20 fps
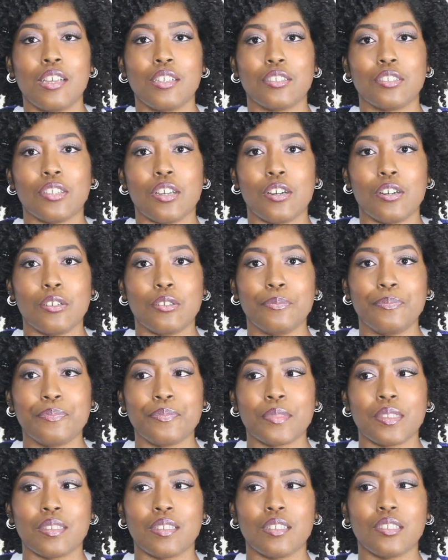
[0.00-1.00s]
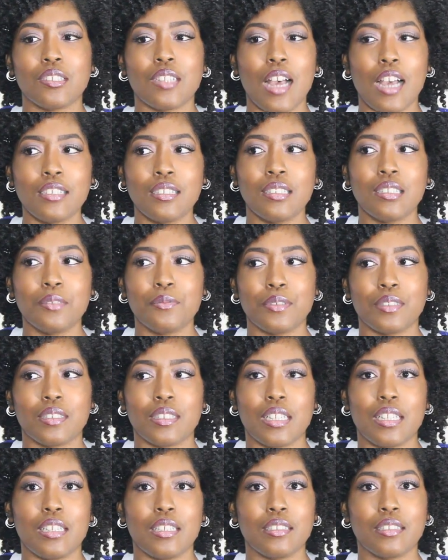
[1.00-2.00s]
So there's lots of different
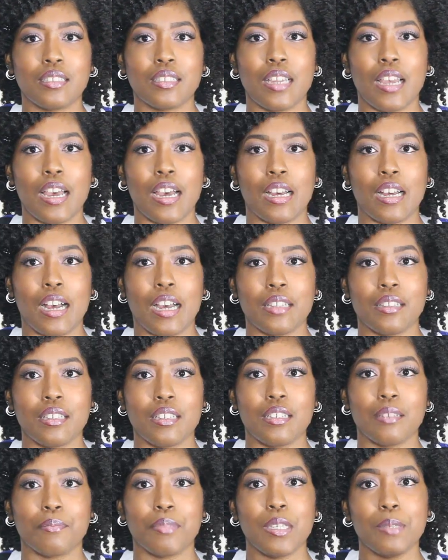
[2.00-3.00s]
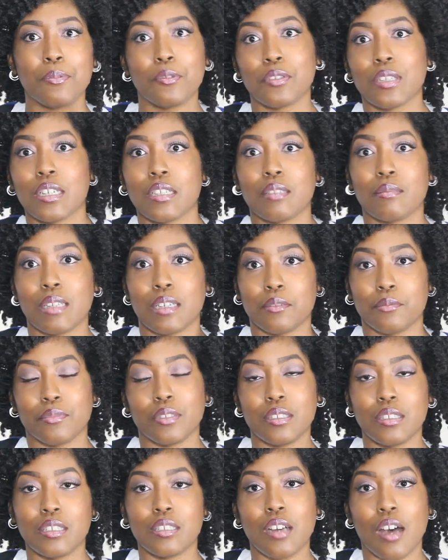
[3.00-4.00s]
things that I think people get like
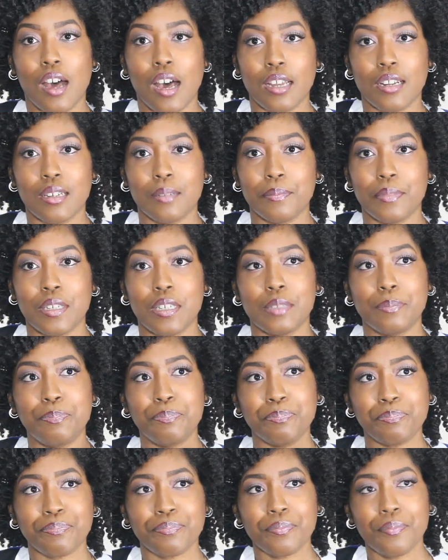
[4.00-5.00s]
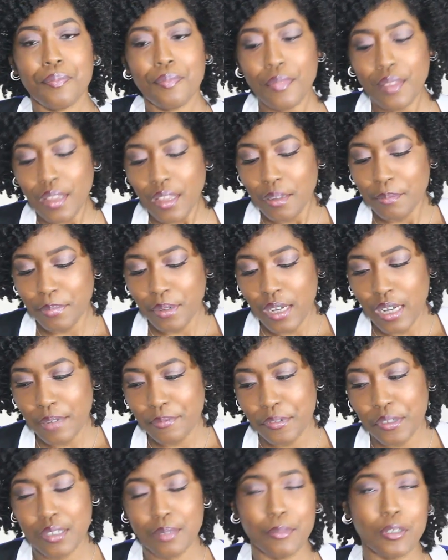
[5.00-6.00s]
really caught up in. But
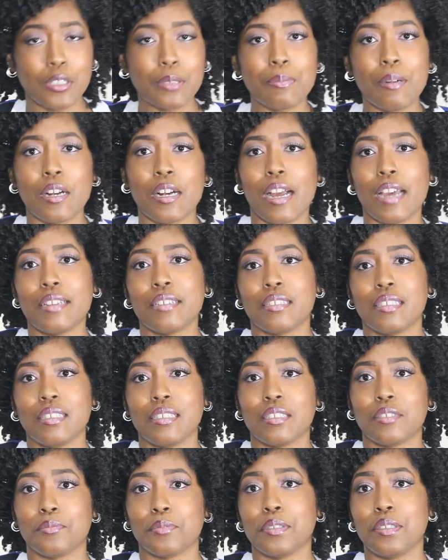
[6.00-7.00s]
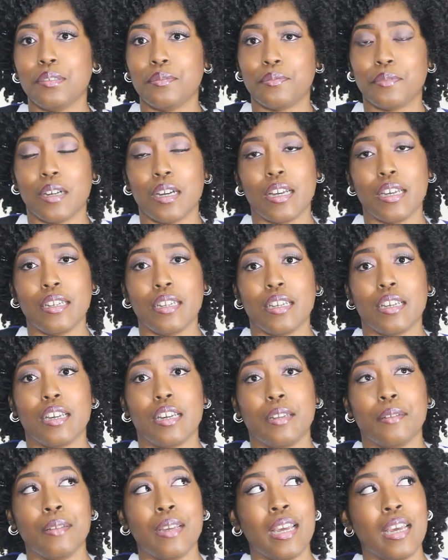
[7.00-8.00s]
for the most part, I just think it's really fun,
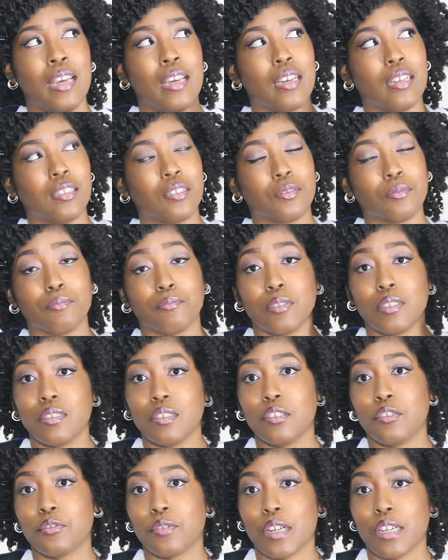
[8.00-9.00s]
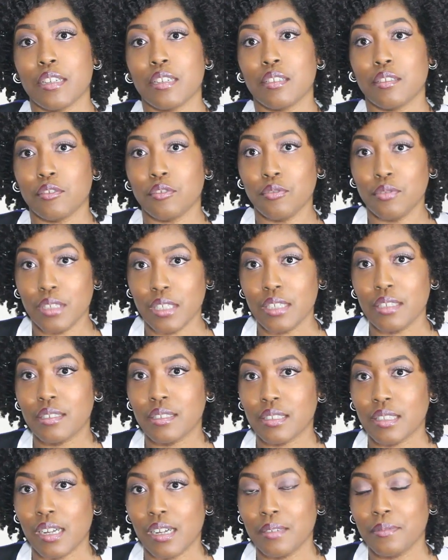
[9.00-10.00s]
and it's really great, unique
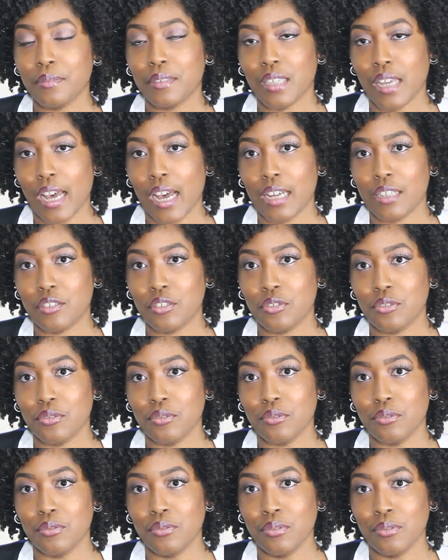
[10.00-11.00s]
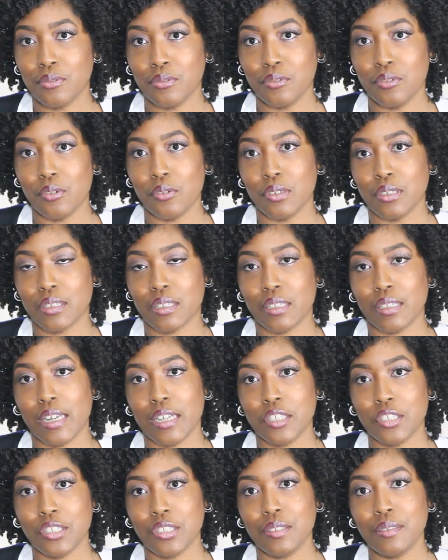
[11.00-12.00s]
stuff to add to your
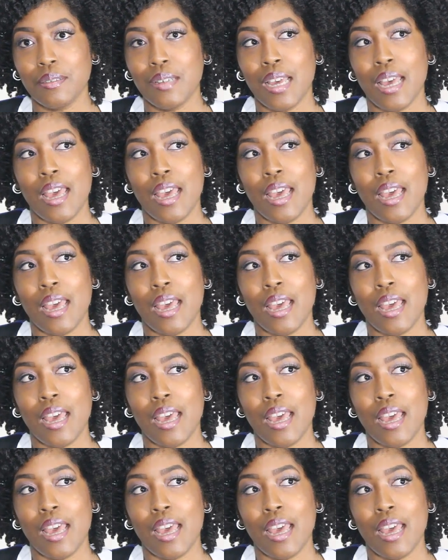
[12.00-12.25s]
collection.